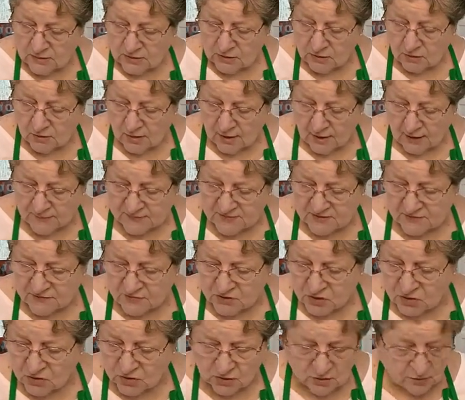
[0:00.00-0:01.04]
two cups of
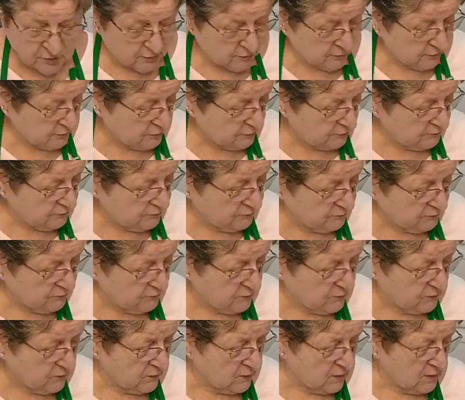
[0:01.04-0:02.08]
sugar,
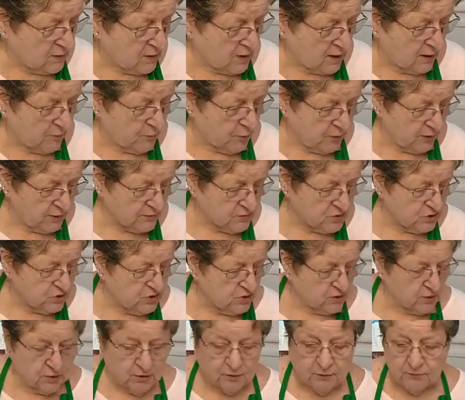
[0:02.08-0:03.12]
a brown
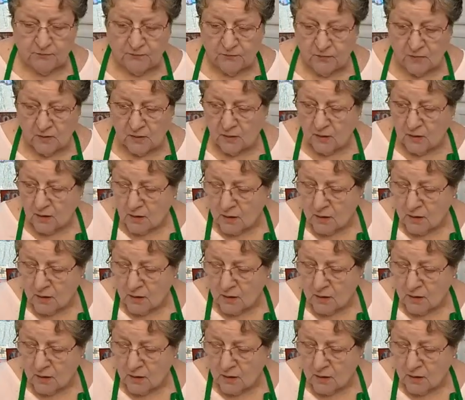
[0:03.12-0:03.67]
sugar,